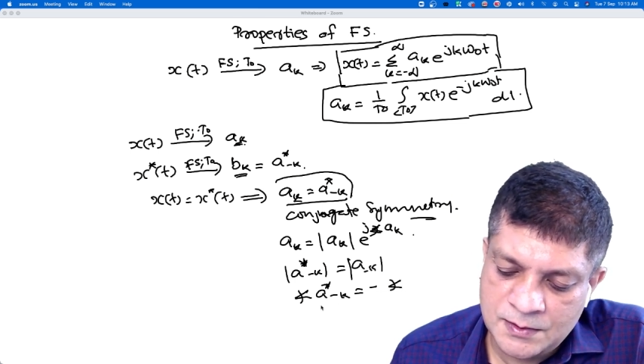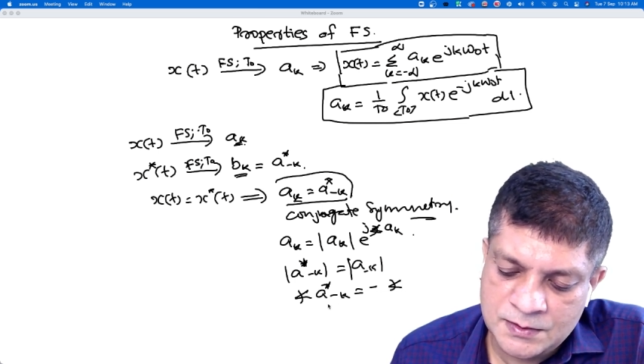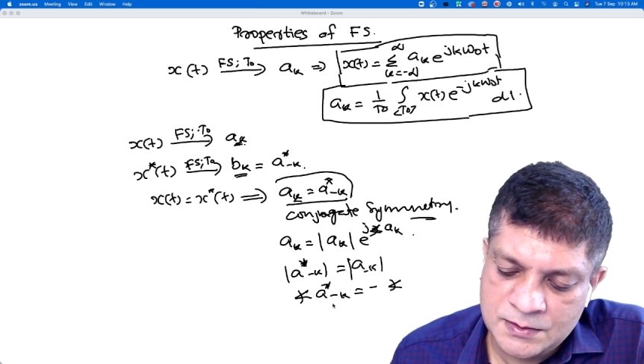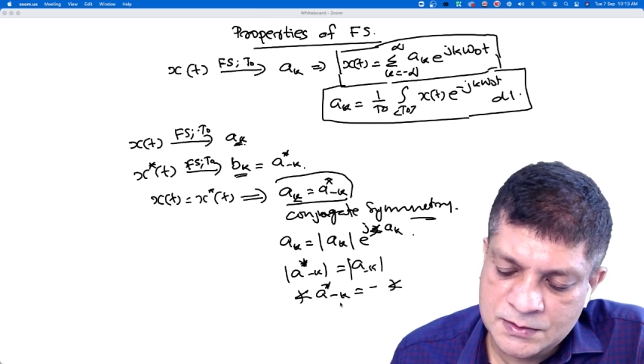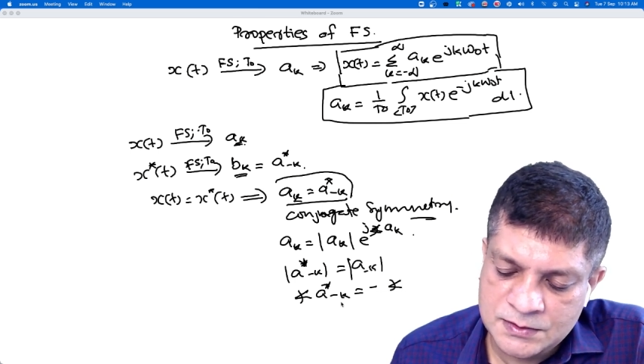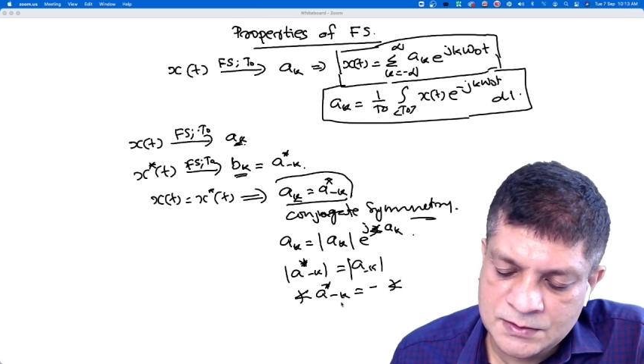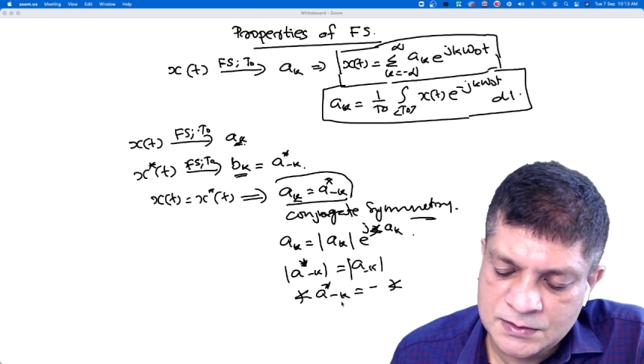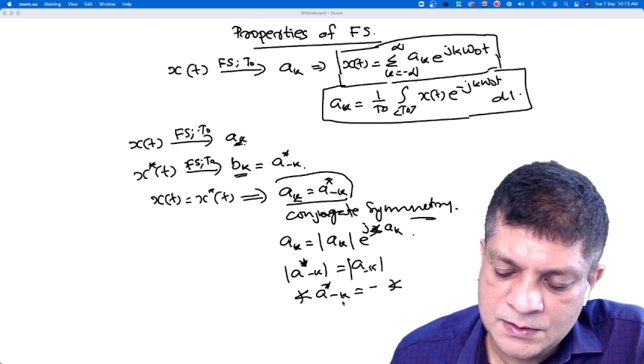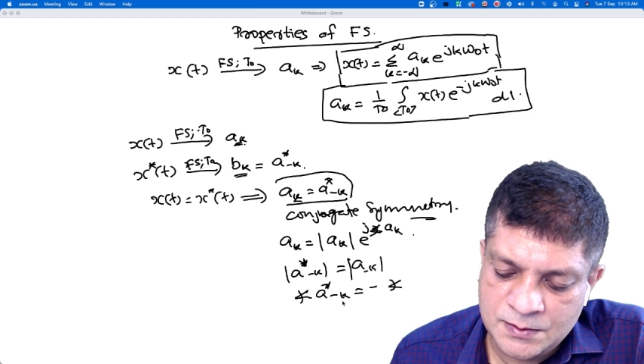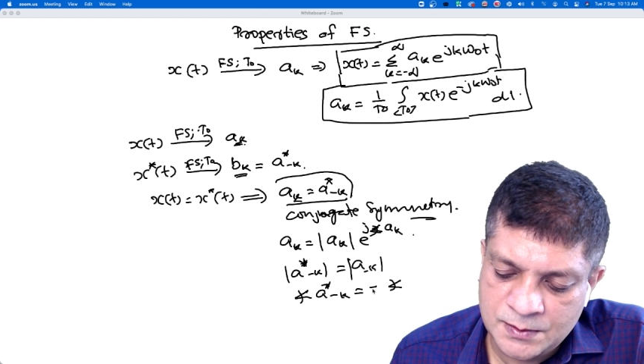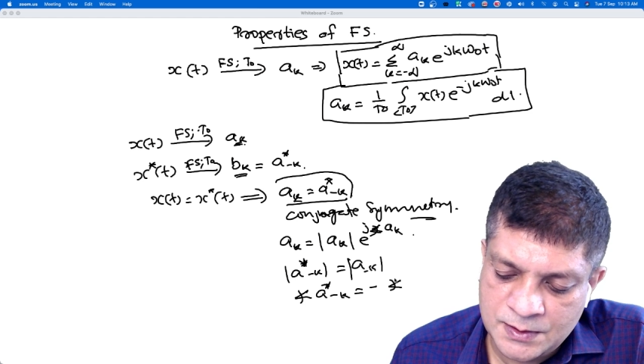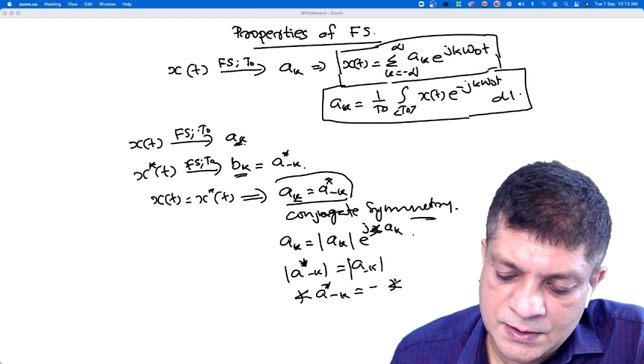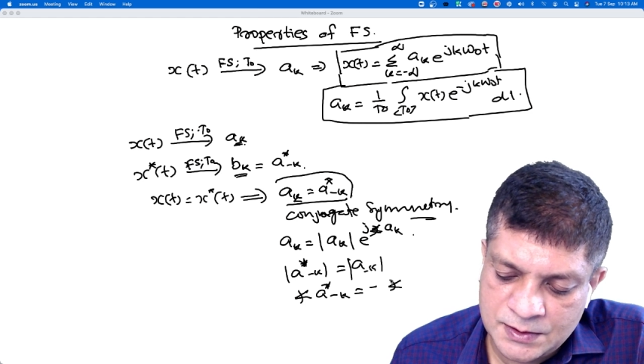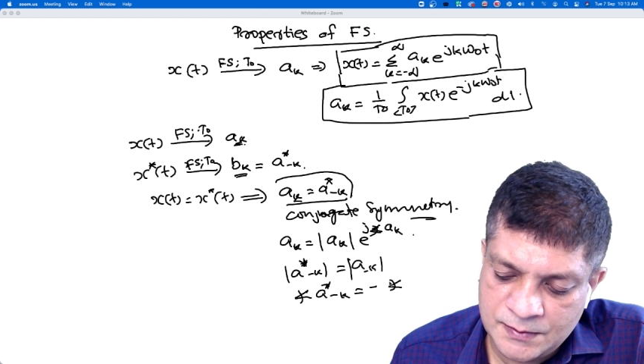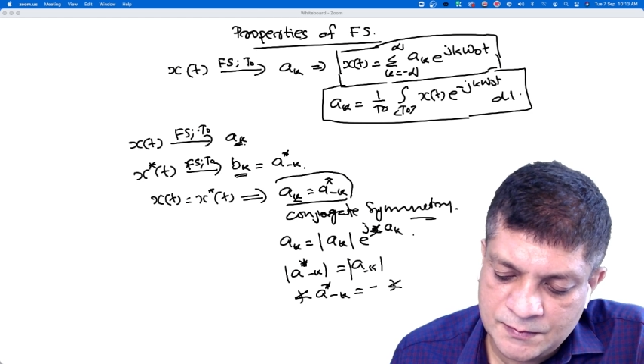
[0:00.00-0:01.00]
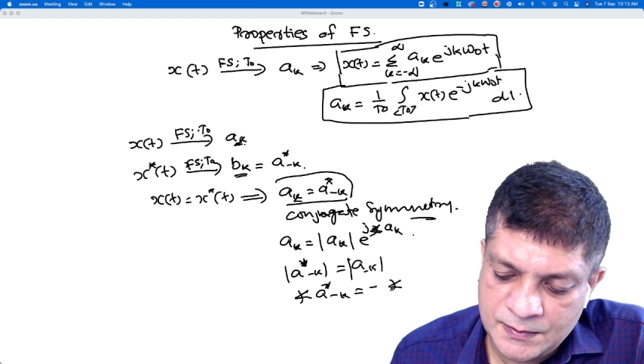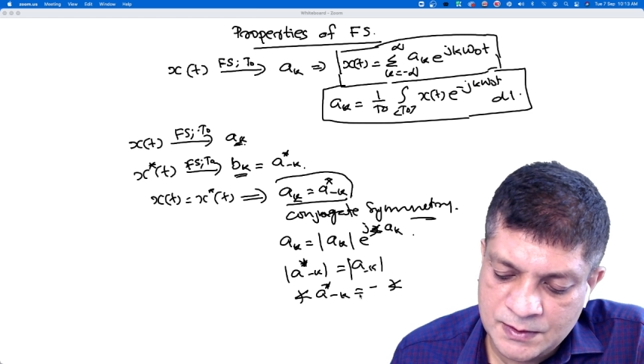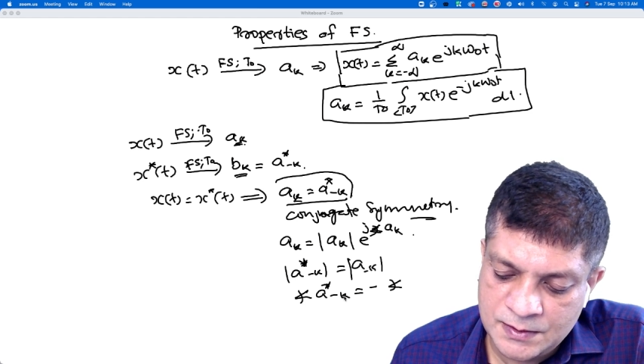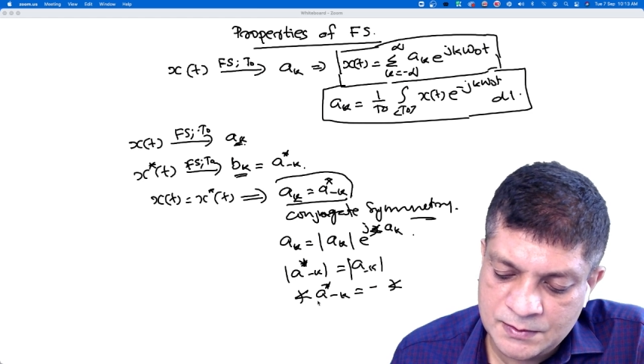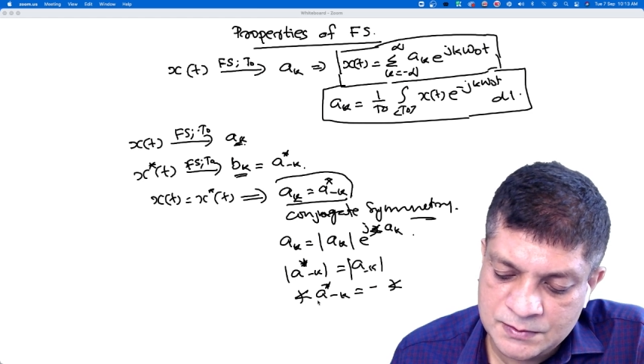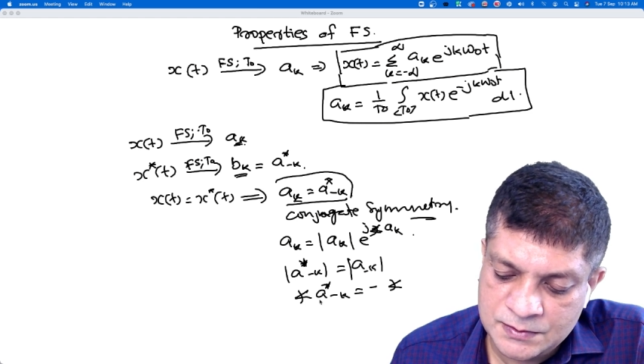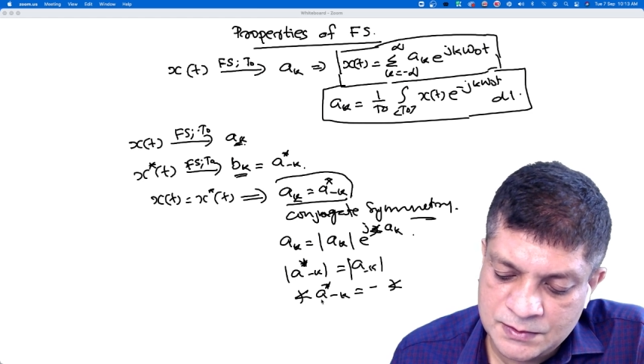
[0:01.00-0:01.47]
This is the notation we are
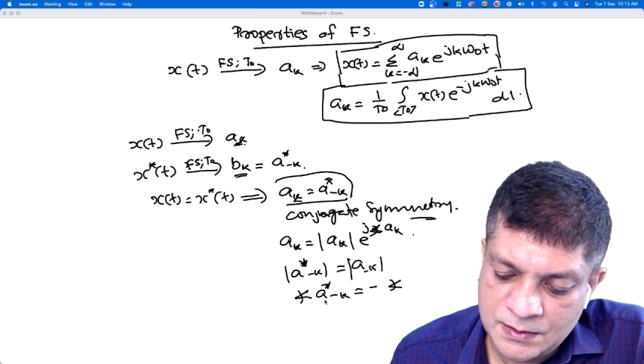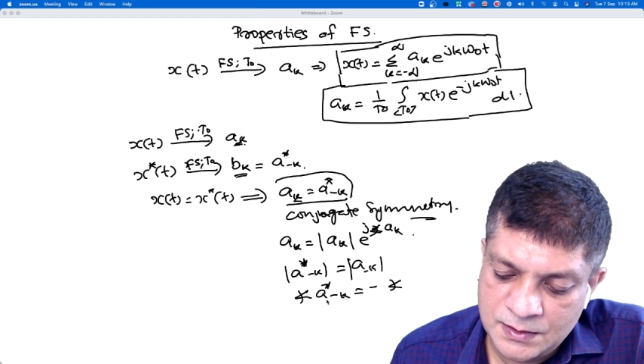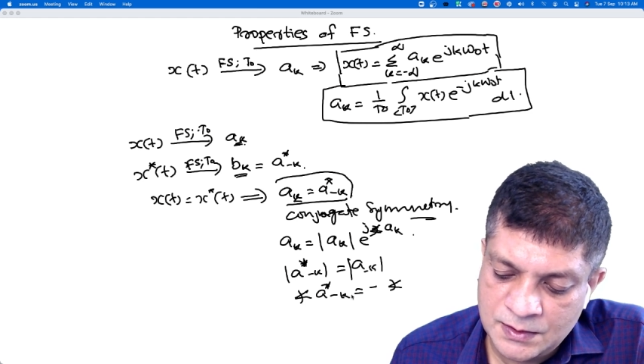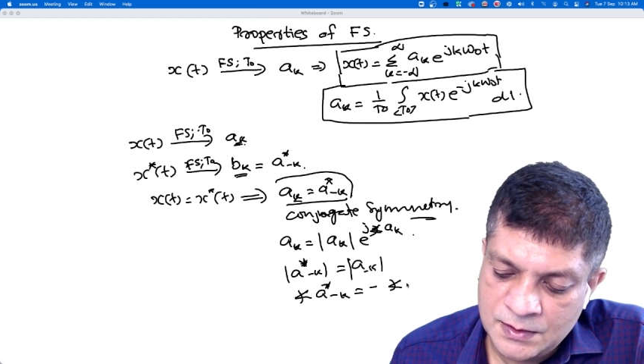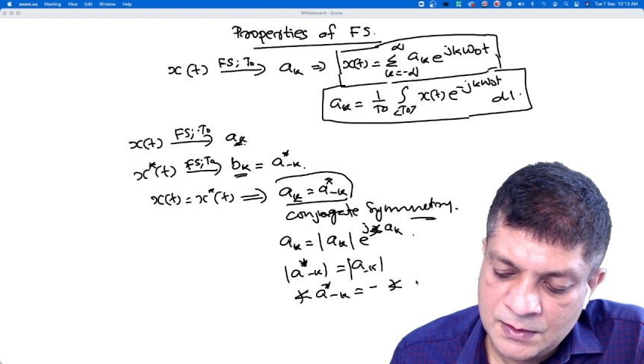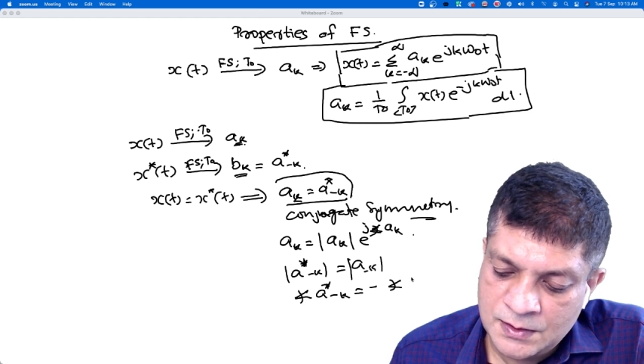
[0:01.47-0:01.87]
using.